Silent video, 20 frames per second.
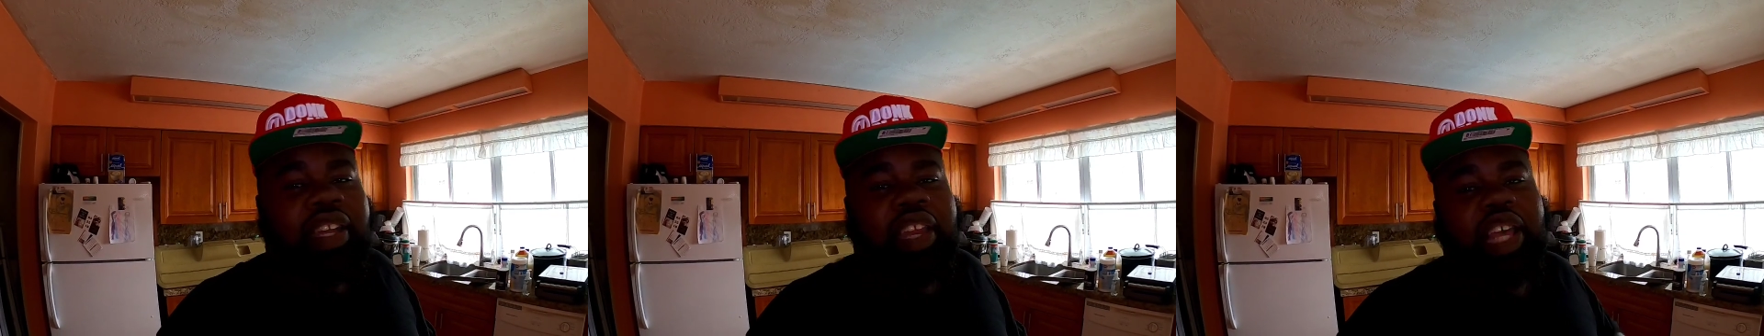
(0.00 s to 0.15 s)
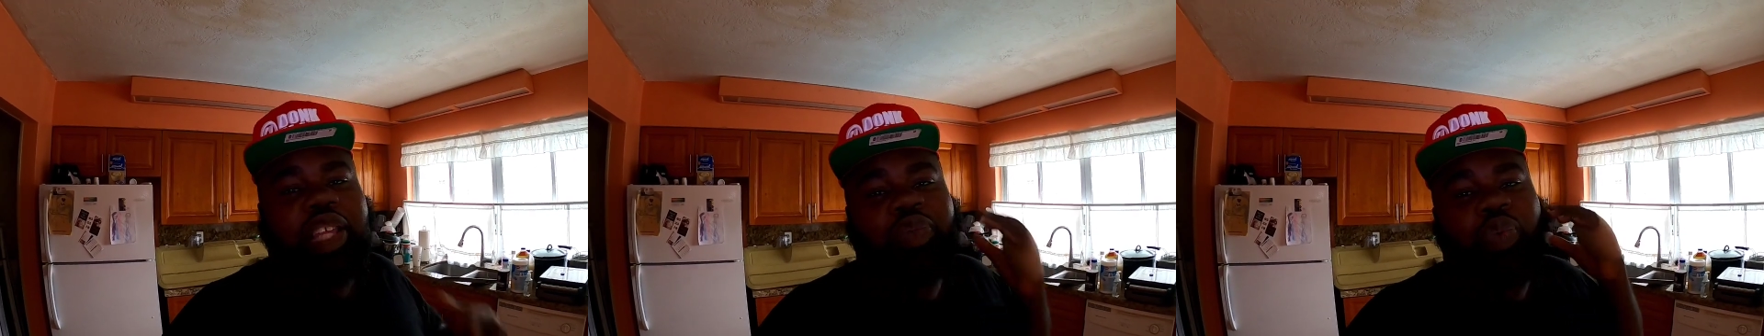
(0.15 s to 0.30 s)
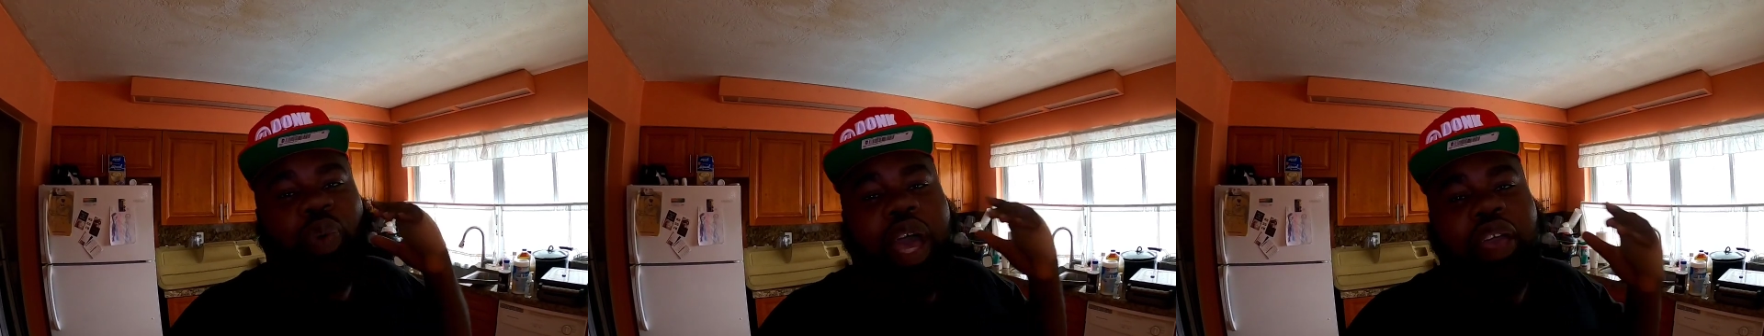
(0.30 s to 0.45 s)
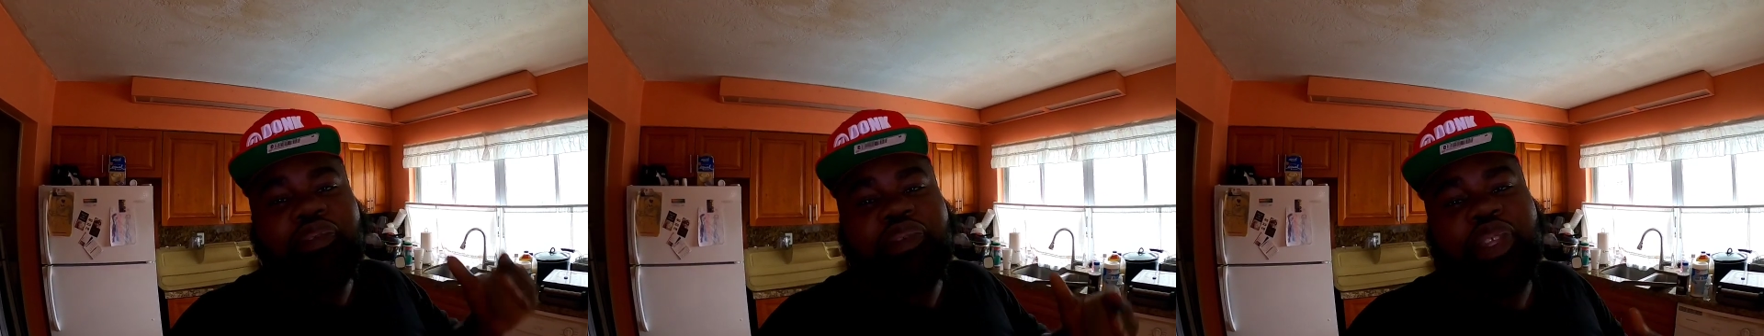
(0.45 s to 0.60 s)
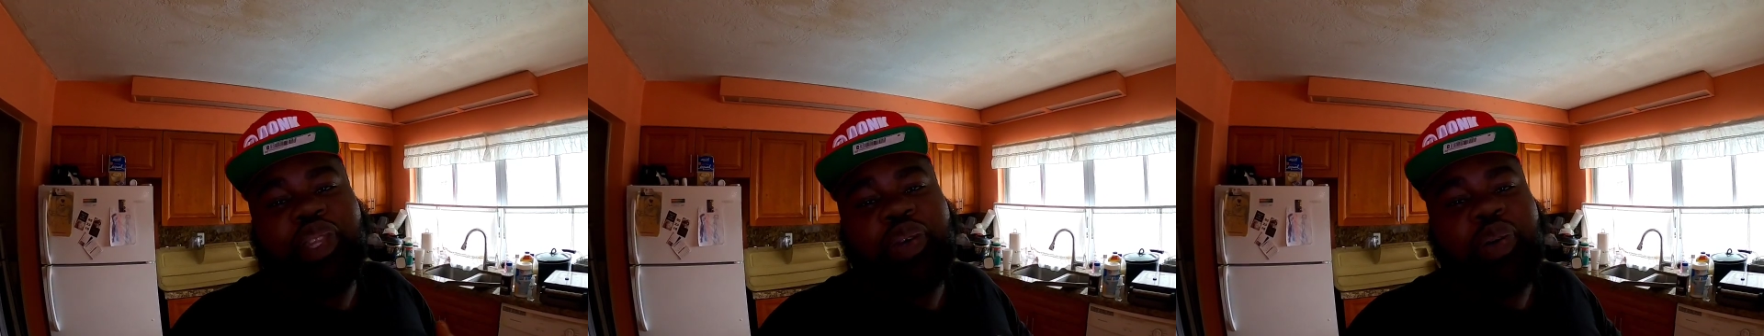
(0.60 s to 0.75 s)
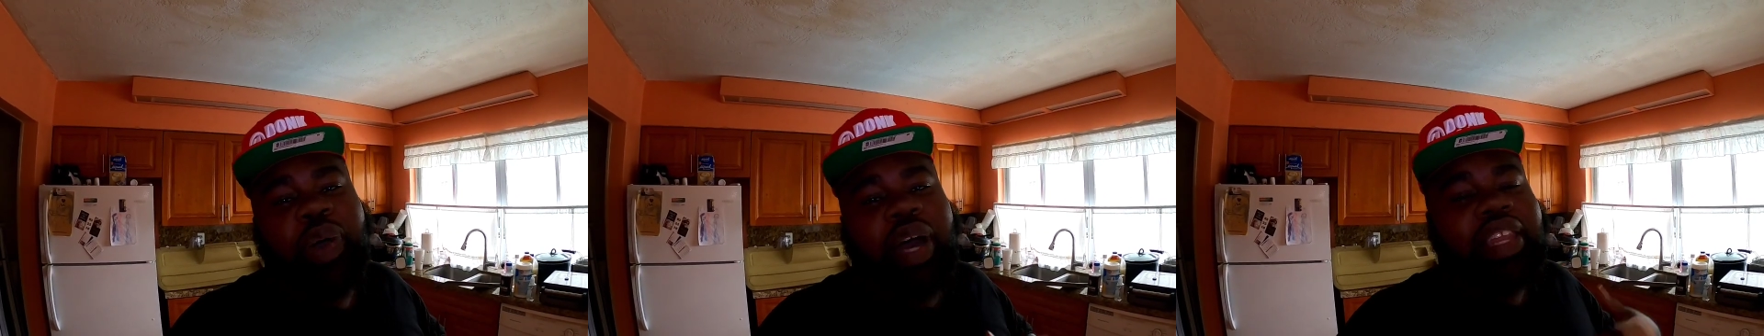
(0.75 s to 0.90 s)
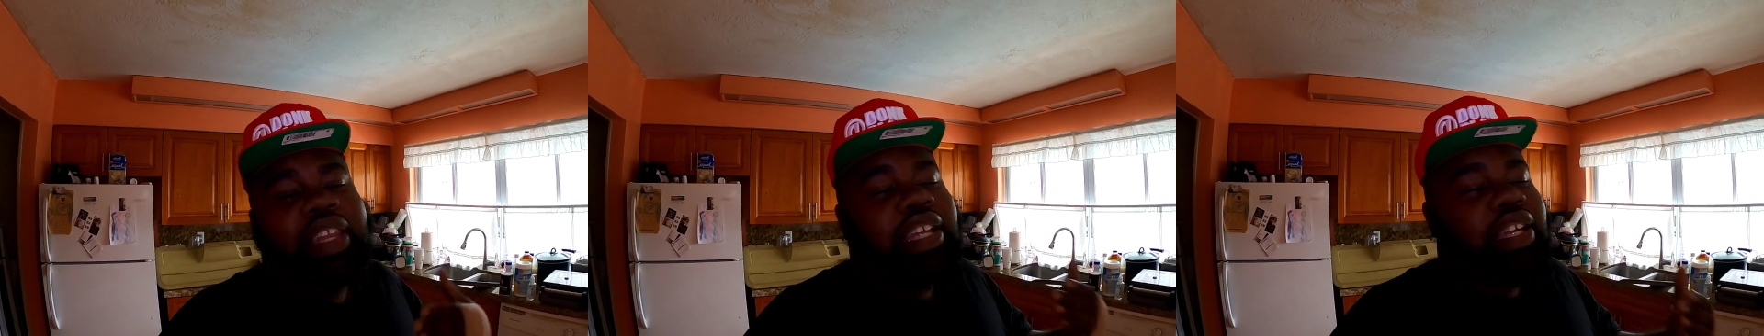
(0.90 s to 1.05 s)
That's wifey,
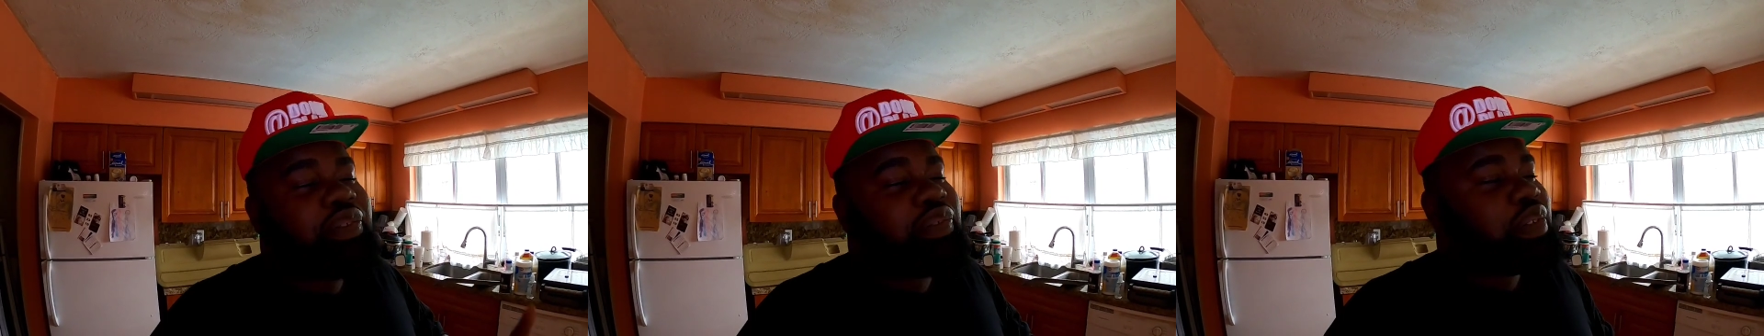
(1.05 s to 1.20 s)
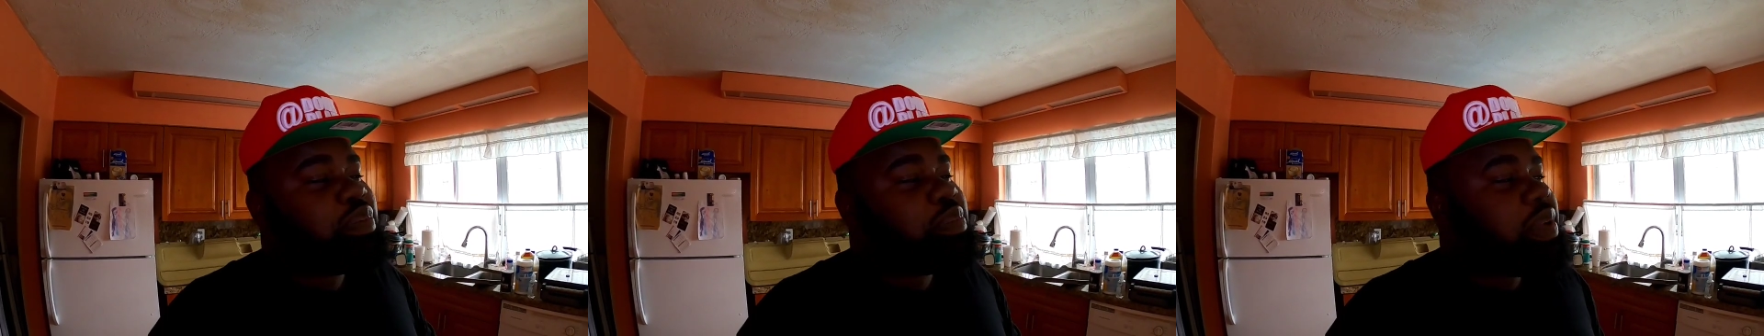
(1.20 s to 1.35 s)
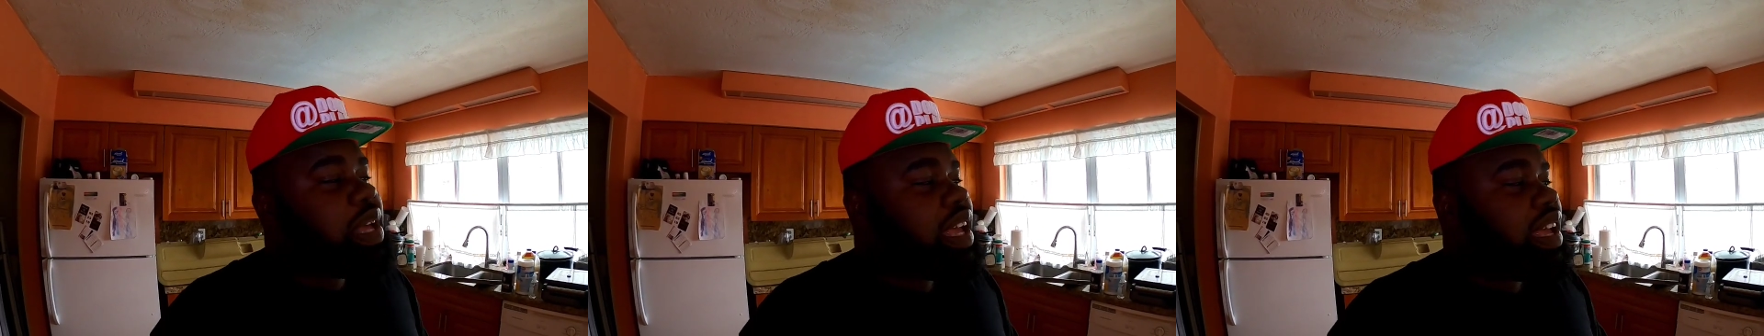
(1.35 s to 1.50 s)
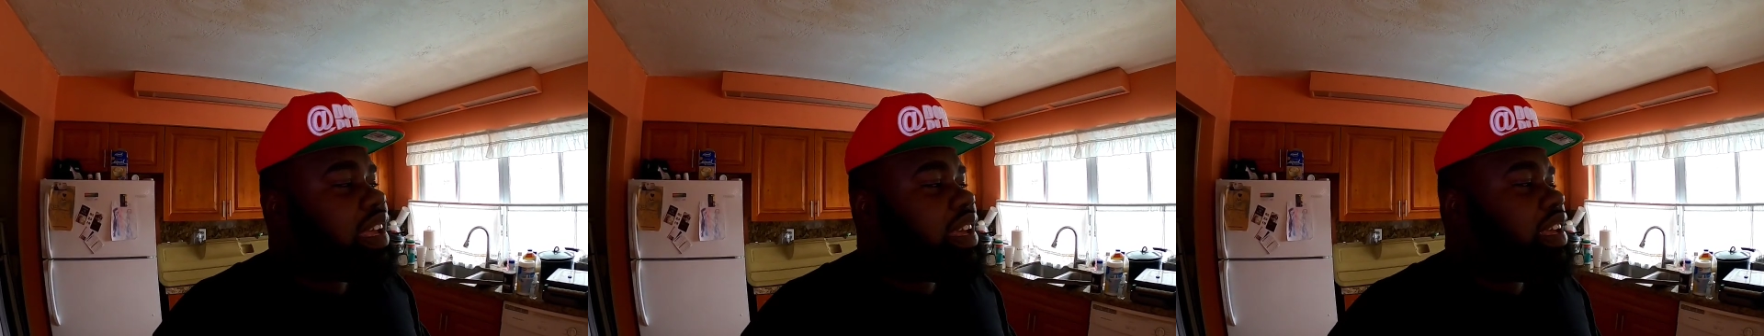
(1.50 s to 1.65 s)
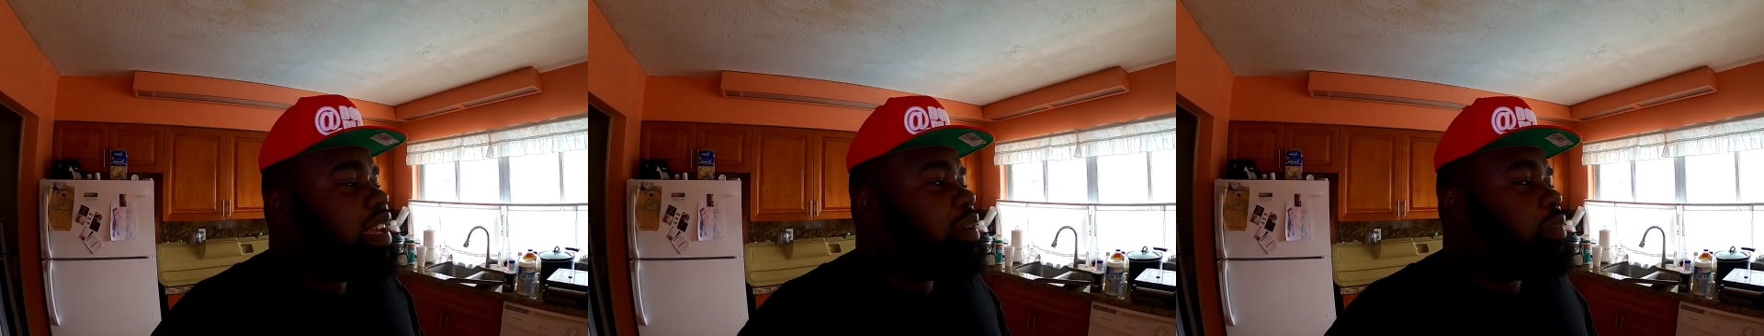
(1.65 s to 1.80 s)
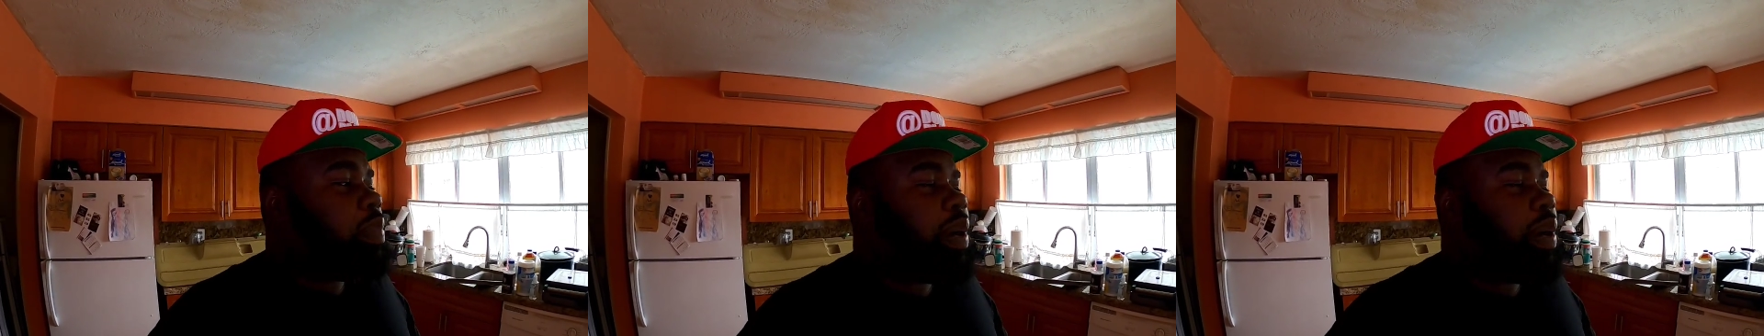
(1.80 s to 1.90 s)
though. I love her, man.